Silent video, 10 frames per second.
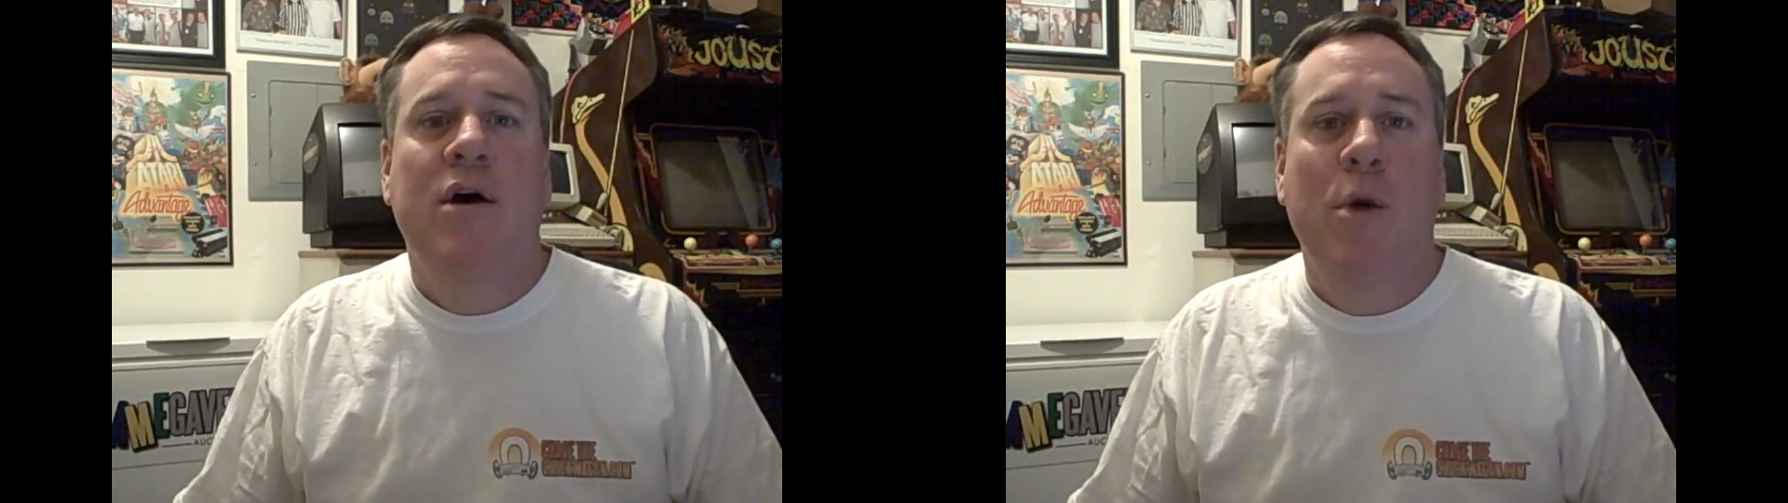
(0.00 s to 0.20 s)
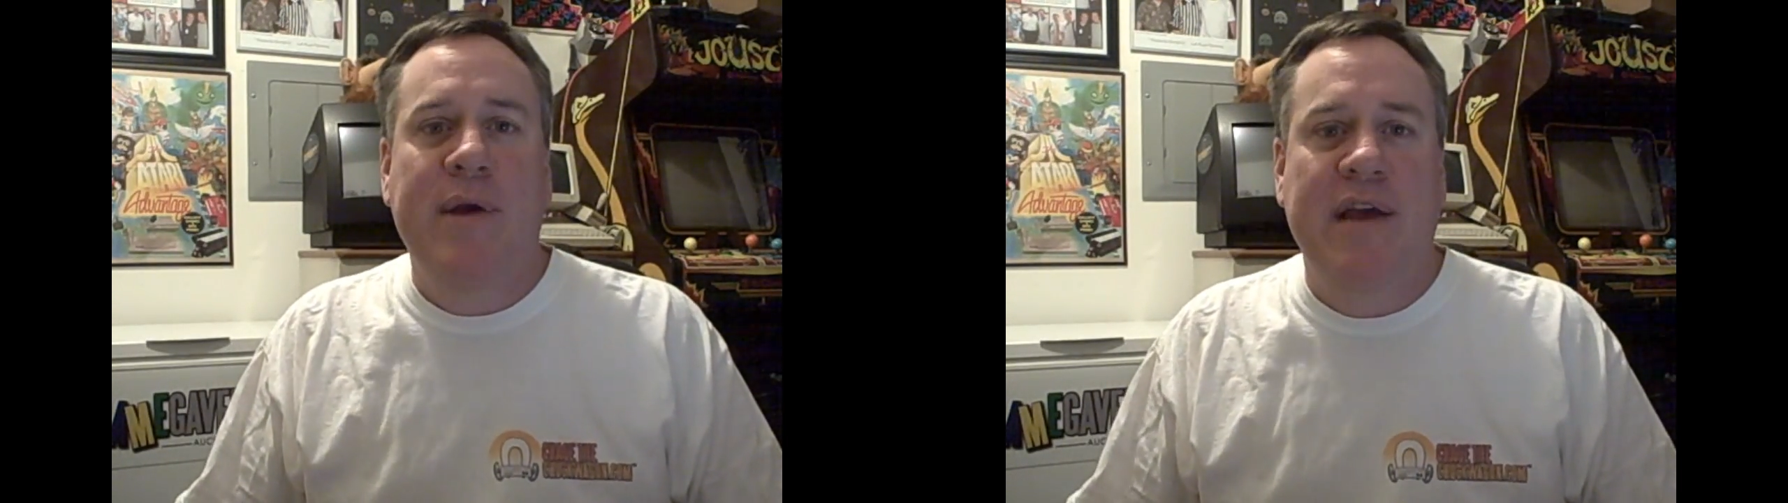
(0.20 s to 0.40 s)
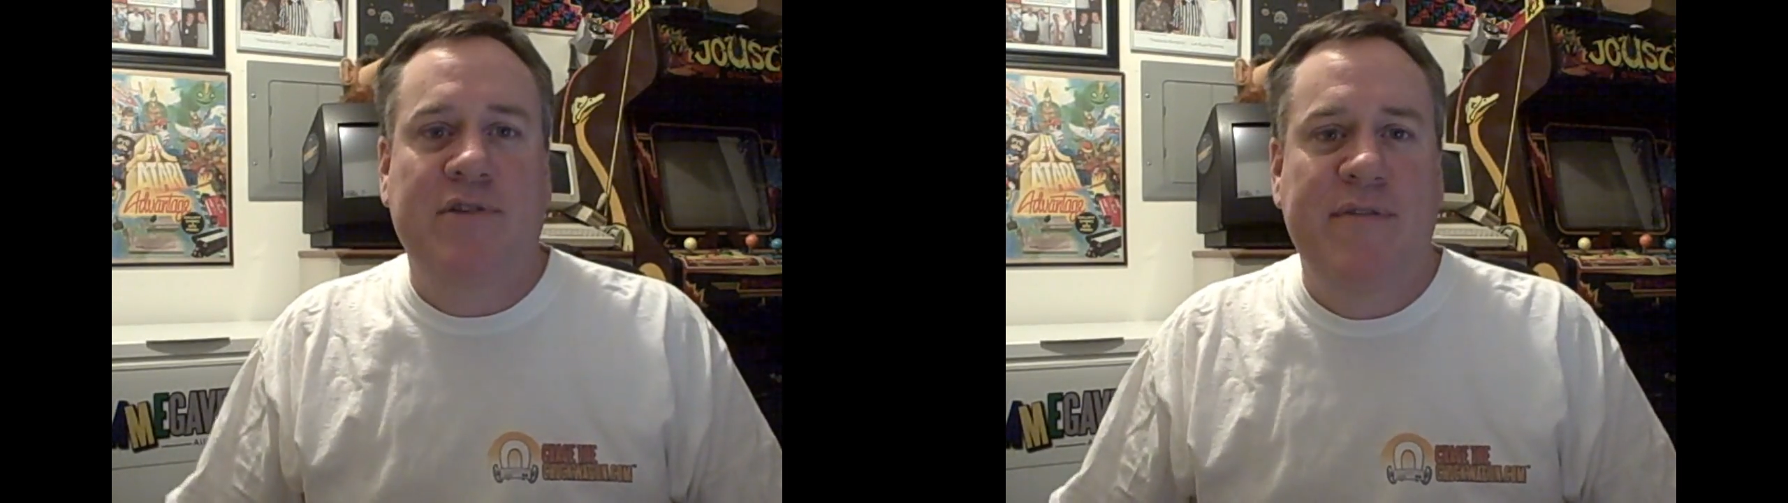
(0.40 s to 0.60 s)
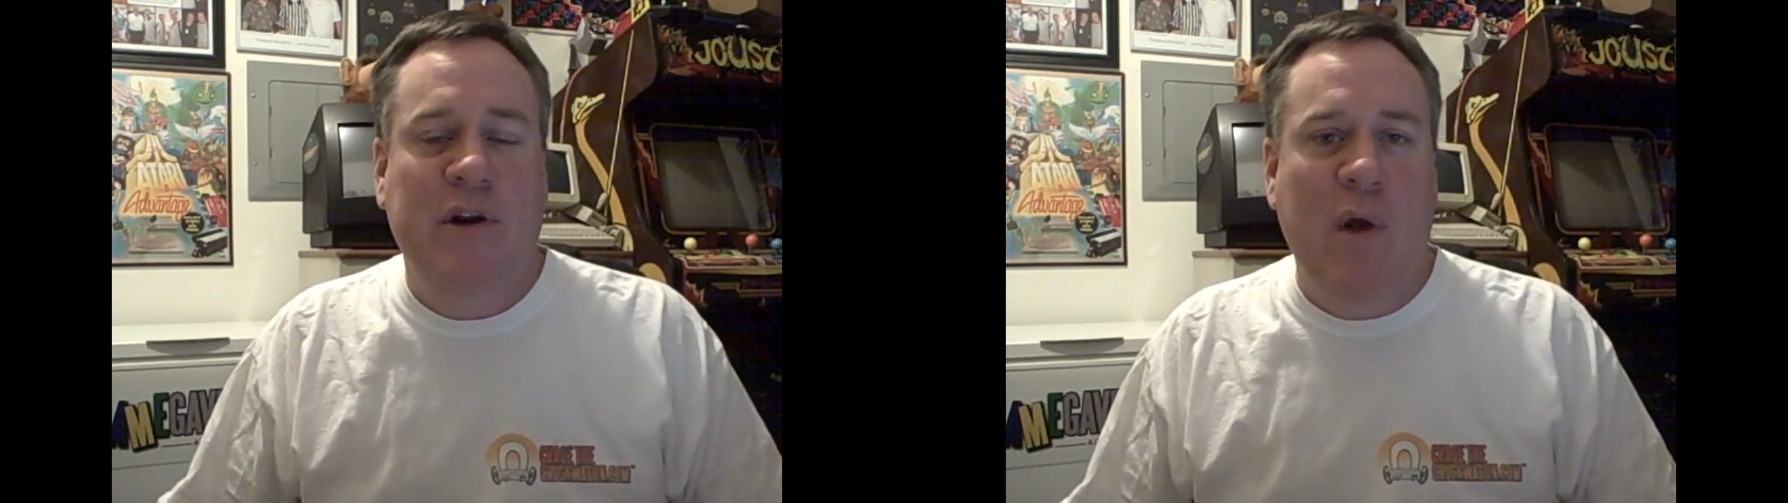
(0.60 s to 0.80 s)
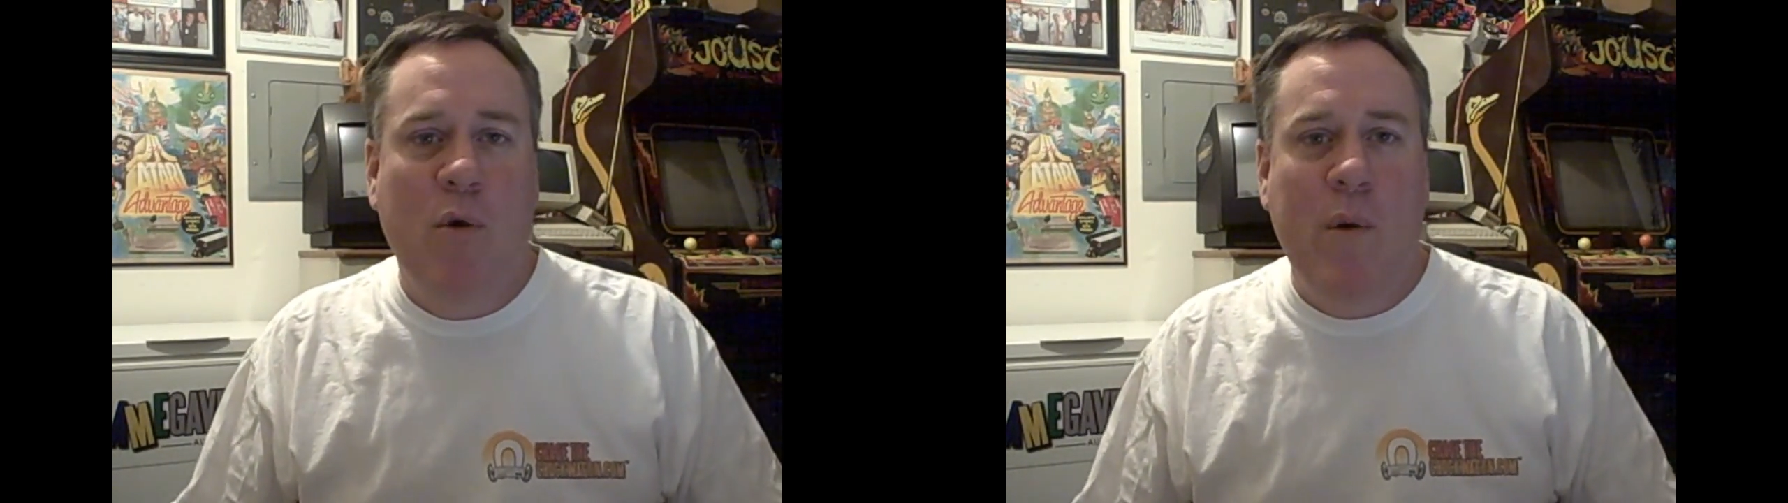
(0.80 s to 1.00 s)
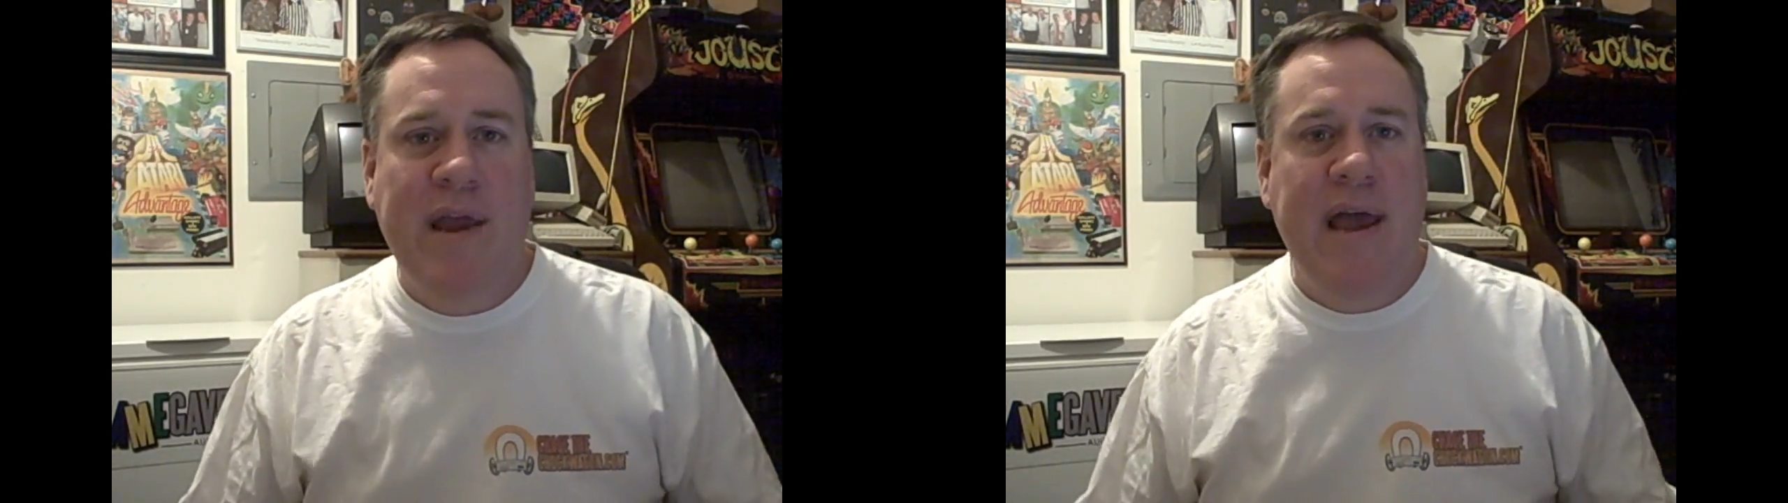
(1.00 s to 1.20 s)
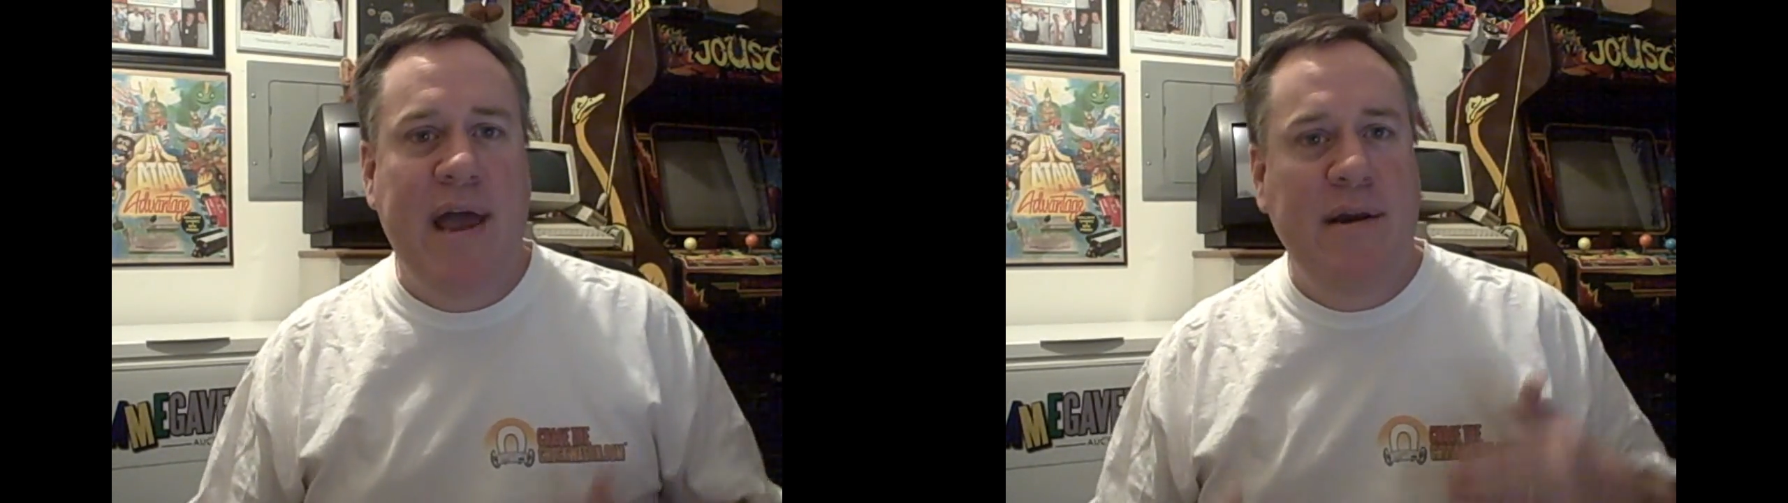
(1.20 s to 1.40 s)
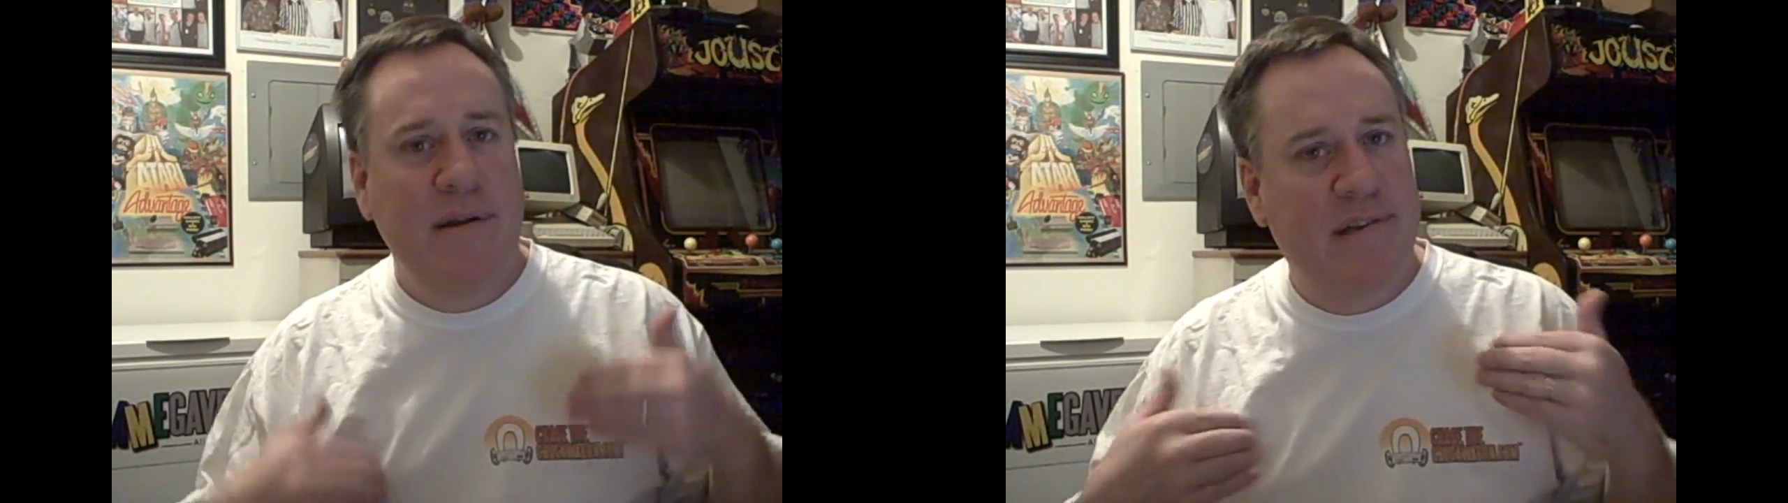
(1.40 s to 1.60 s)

Hope you guys are having a great weekend.